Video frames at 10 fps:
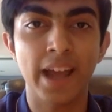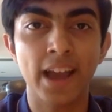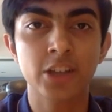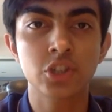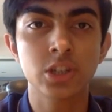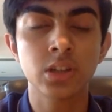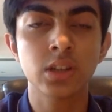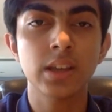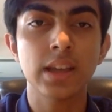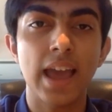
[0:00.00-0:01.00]
action
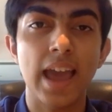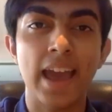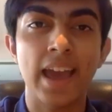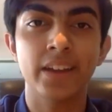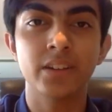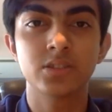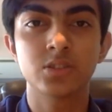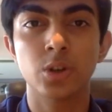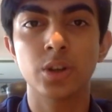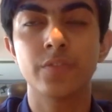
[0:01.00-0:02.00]
and
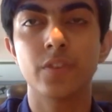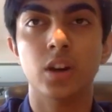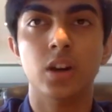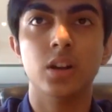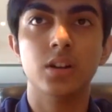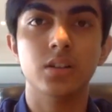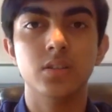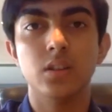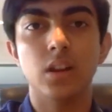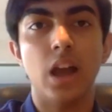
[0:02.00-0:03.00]
sort of
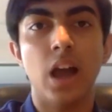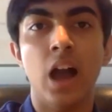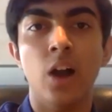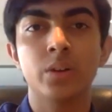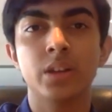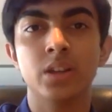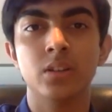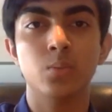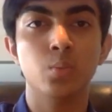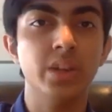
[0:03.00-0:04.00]
how
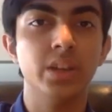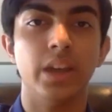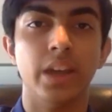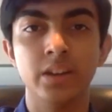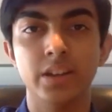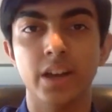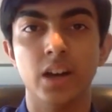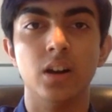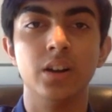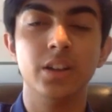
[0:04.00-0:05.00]
can we,
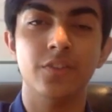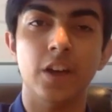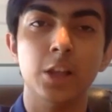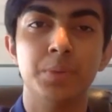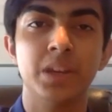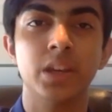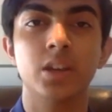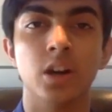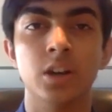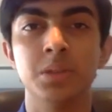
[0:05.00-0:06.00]
India, a developing
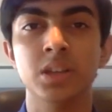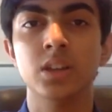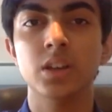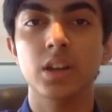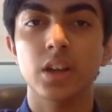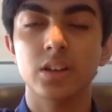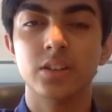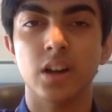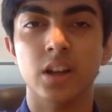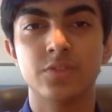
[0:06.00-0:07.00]
economy,
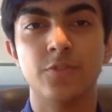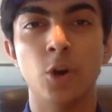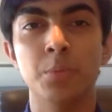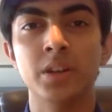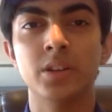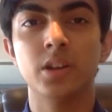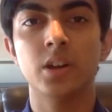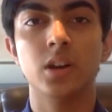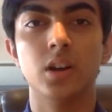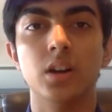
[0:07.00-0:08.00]
transform into
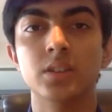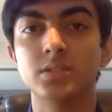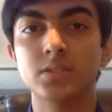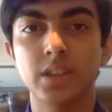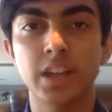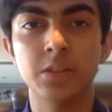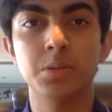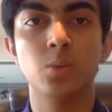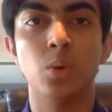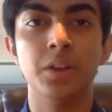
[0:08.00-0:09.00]
a
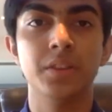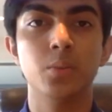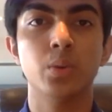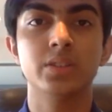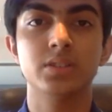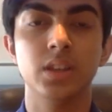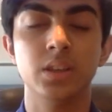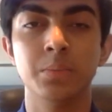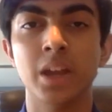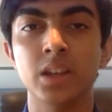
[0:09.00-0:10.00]
sustainable one that we're
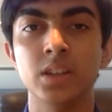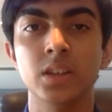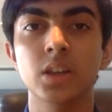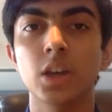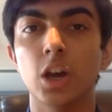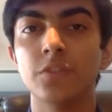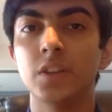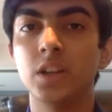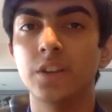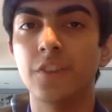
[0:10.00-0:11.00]
seeing many of
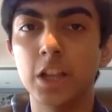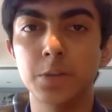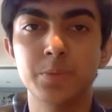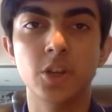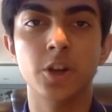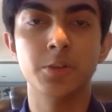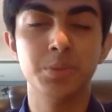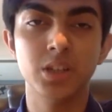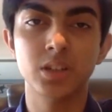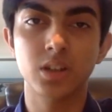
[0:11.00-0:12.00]
the developed
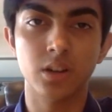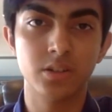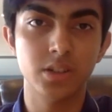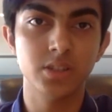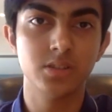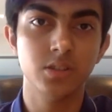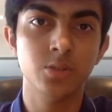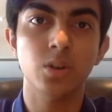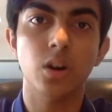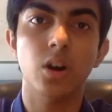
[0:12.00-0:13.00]
European countries
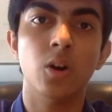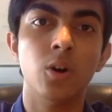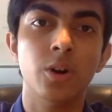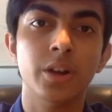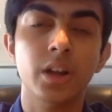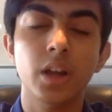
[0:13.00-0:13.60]
do? Or